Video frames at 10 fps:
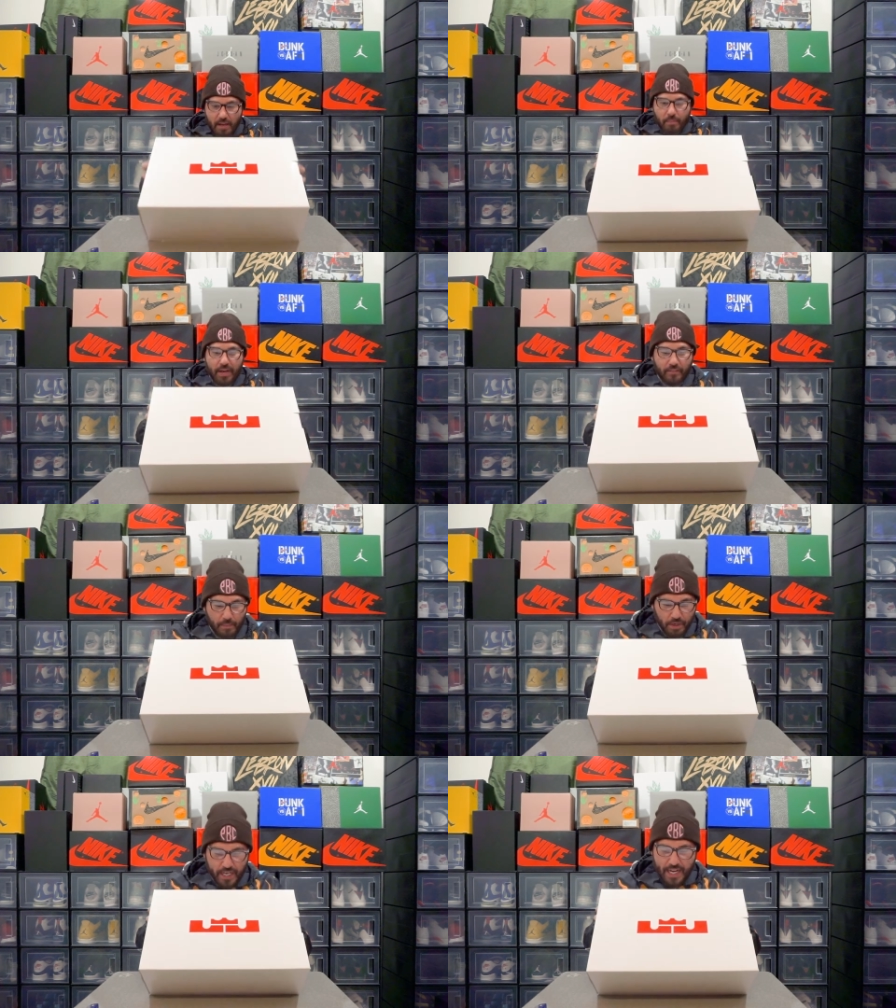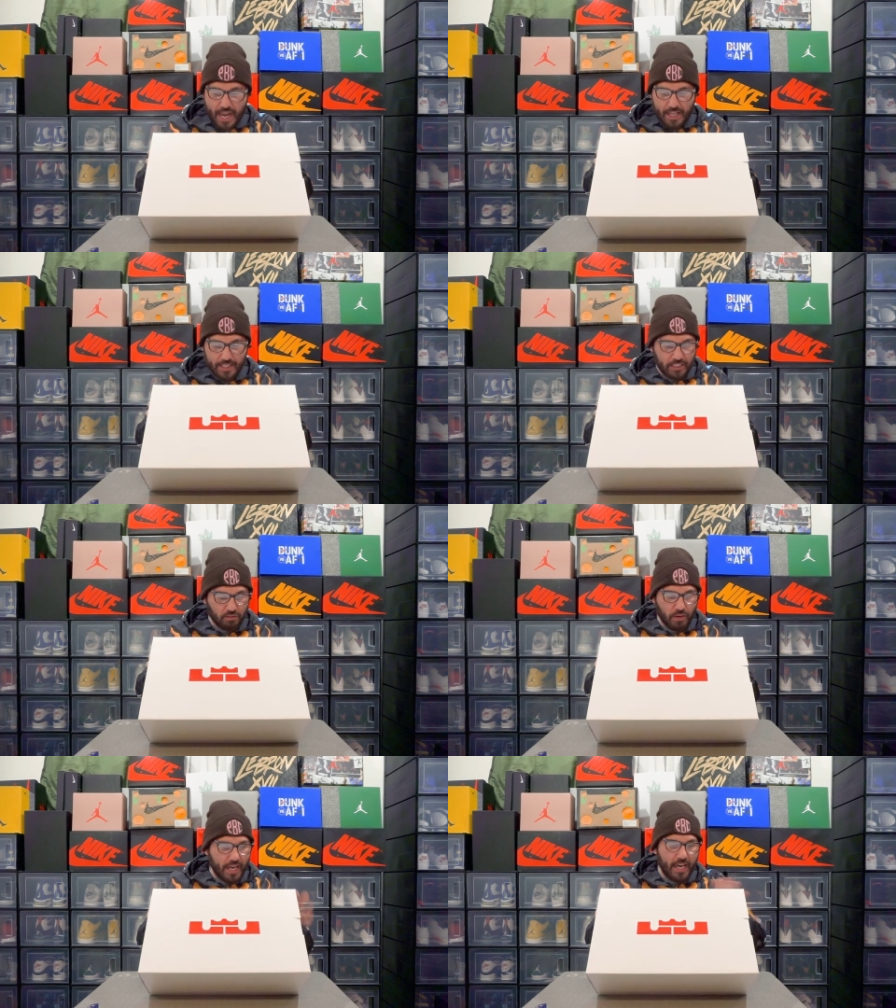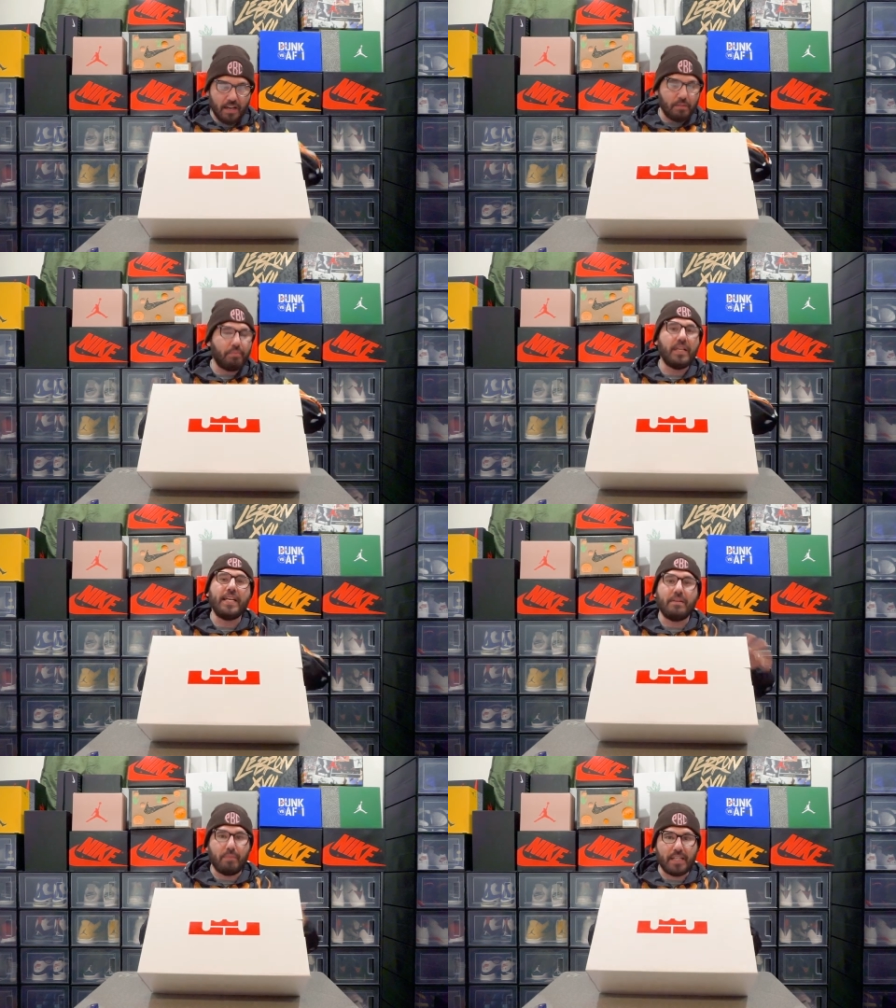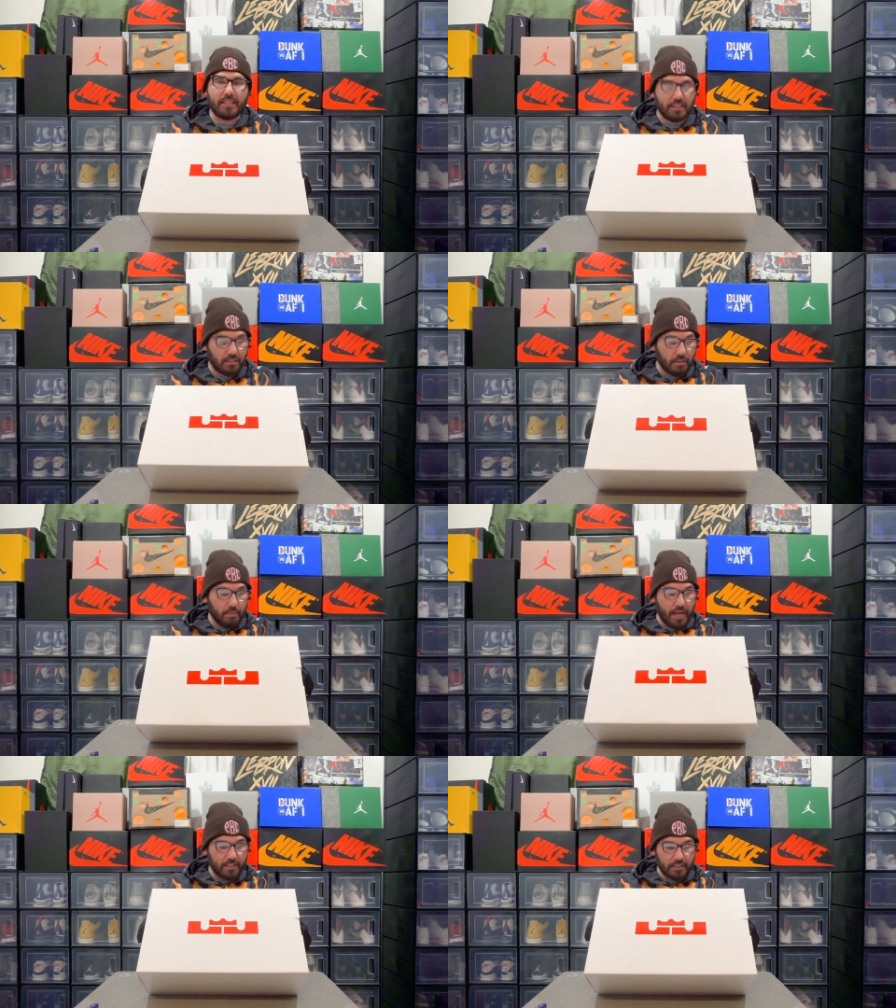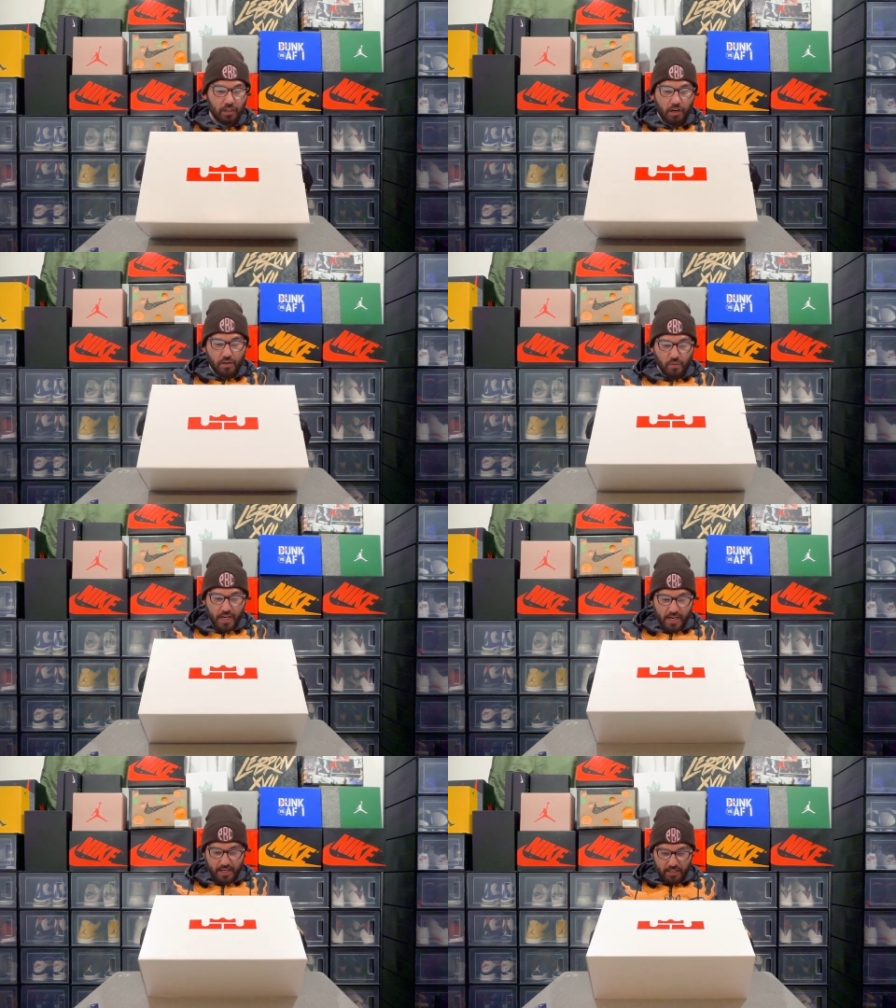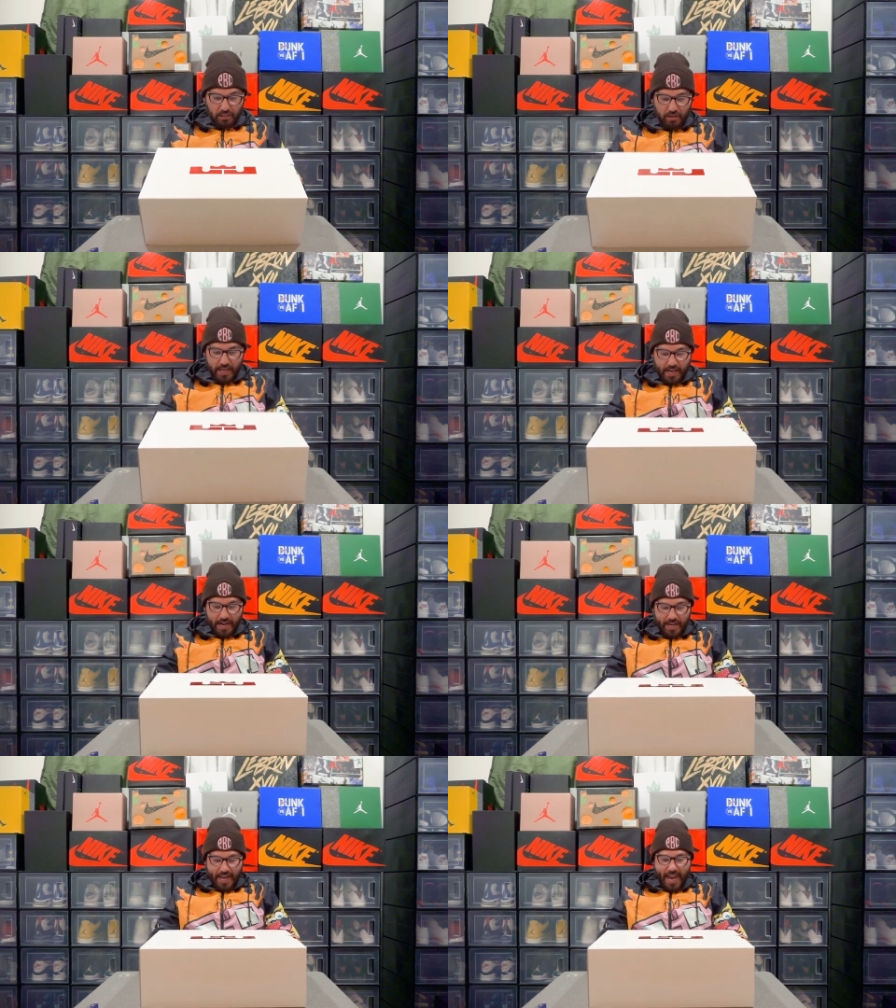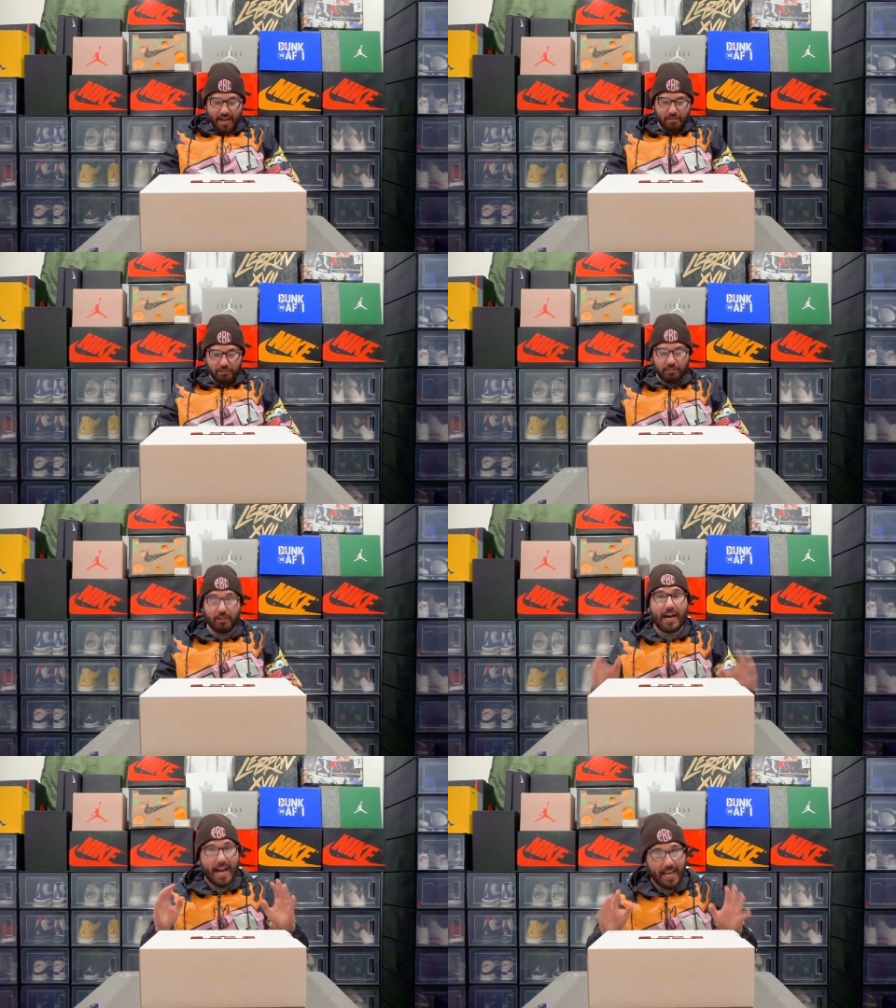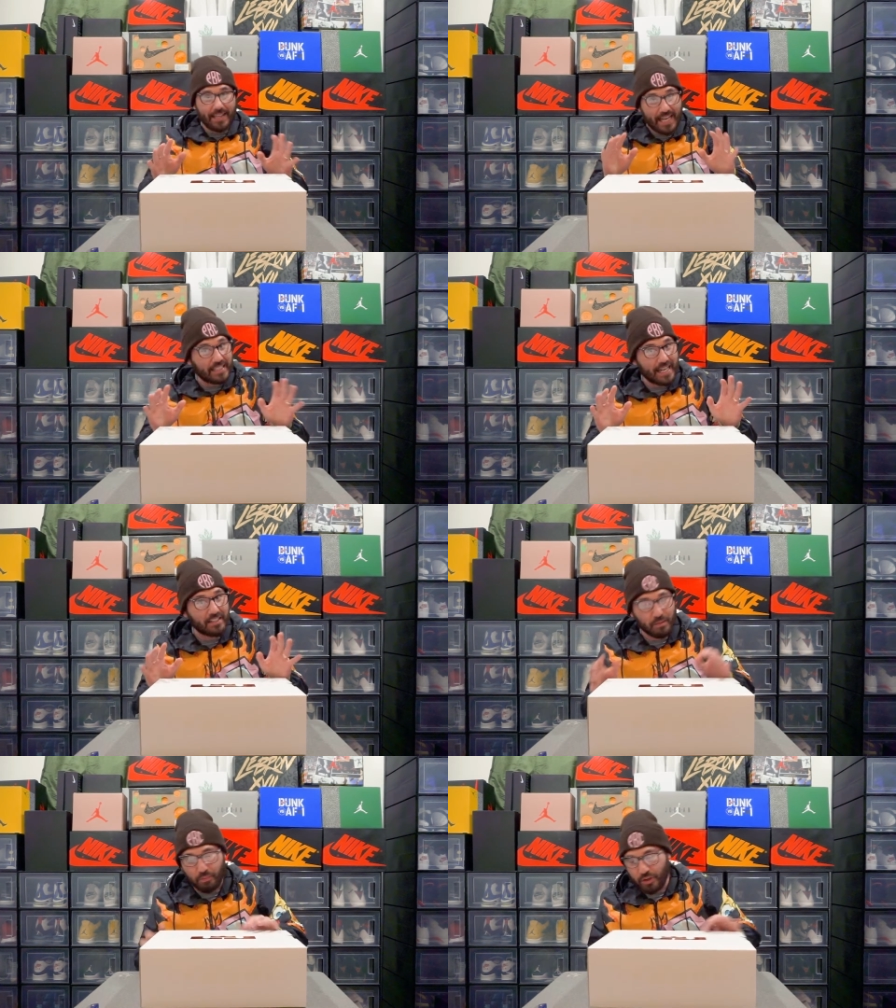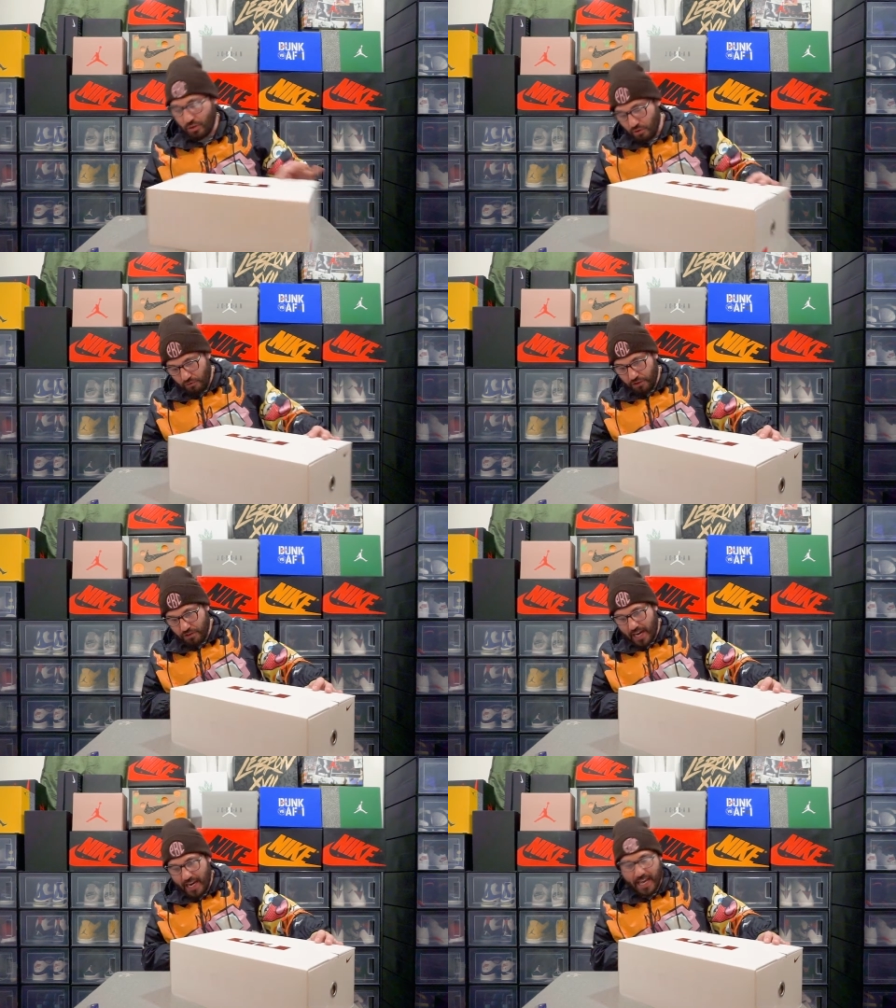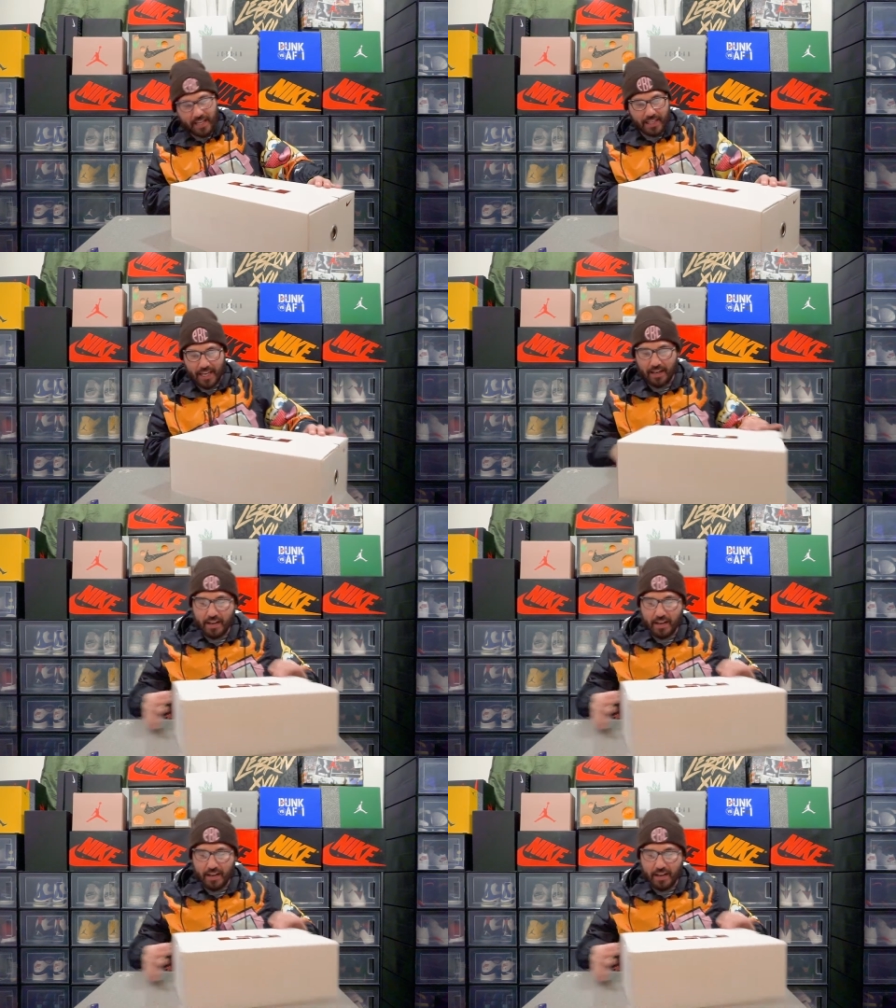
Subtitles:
But if I'm looking at it this way, it completely blends into the box. It's hard to read it until you get it at an angle. So that's actually a pretty cool feature. I like that.